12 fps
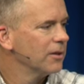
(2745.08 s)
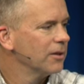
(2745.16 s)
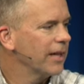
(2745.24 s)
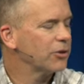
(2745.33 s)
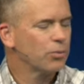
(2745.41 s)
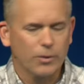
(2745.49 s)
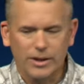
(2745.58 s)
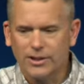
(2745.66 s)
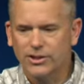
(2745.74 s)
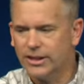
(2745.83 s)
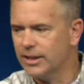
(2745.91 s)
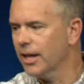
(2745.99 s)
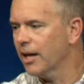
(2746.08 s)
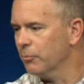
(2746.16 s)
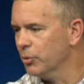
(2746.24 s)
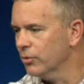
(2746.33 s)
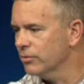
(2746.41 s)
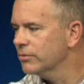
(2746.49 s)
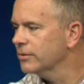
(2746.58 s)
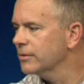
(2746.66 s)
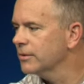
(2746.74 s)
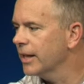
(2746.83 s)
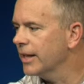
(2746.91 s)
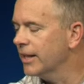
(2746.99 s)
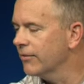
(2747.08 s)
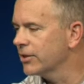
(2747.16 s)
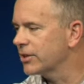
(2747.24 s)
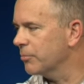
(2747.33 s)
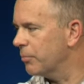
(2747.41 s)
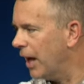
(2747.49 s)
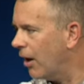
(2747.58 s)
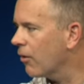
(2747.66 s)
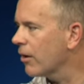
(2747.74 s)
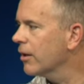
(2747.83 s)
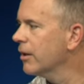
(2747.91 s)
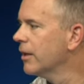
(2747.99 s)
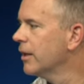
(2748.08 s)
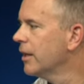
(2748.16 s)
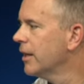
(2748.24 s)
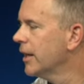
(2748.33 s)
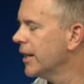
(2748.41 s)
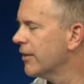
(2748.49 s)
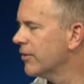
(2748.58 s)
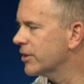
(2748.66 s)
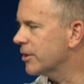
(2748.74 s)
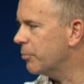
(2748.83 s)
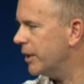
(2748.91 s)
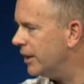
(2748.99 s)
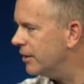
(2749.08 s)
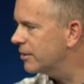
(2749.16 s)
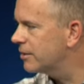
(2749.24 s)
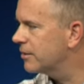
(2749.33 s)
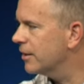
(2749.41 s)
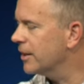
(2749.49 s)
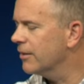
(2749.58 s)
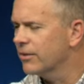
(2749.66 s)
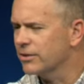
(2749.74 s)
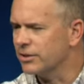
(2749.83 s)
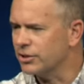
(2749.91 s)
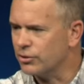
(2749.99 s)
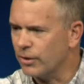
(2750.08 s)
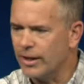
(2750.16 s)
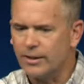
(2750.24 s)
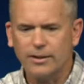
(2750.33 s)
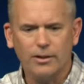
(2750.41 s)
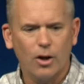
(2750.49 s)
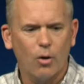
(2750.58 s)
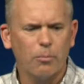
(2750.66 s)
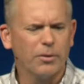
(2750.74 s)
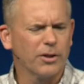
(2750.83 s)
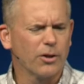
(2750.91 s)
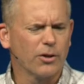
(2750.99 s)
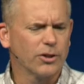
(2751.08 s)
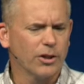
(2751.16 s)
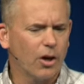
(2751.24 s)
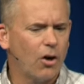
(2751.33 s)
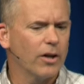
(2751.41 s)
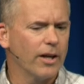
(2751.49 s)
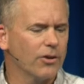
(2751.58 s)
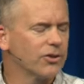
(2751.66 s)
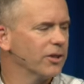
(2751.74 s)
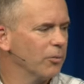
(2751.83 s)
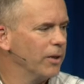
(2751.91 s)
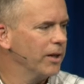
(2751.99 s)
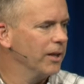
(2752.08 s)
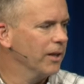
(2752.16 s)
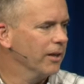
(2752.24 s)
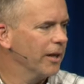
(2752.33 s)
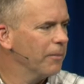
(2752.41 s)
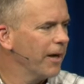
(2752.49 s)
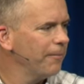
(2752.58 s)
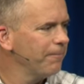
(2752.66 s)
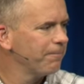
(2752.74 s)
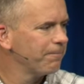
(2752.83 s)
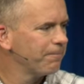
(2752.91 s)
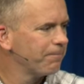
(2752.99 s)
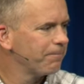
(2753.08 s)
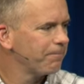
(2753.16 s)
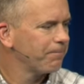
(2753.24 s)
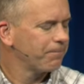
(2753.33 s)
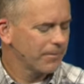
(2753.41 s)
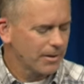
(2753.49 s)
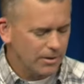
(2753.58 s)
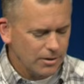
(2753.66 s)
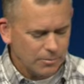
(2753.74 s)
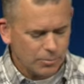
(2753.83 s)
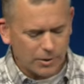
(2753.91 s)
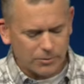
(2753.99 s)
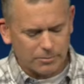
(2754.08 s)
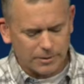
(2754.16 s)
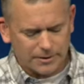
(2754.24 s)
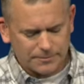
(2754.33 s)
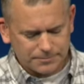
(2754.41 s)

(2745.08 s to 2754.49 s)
that's when we're going to see God move and give us the power and give us the peace and give us the strength and the hope and the courage and all else that we need. Amen? Amen. Pray with me.